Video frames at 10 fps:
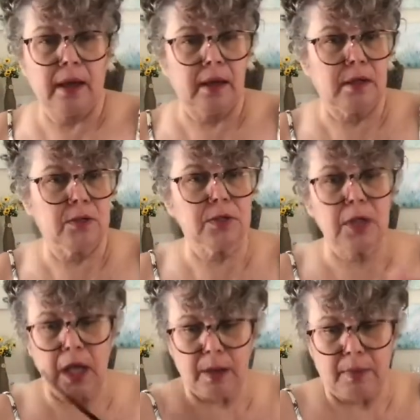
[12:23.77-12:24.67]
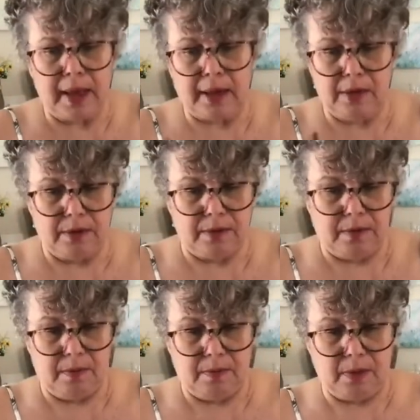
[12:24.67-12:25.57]
because there's a lot of black in here.
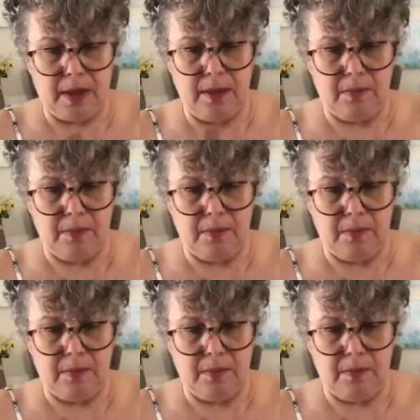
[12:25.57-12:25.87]
Okay.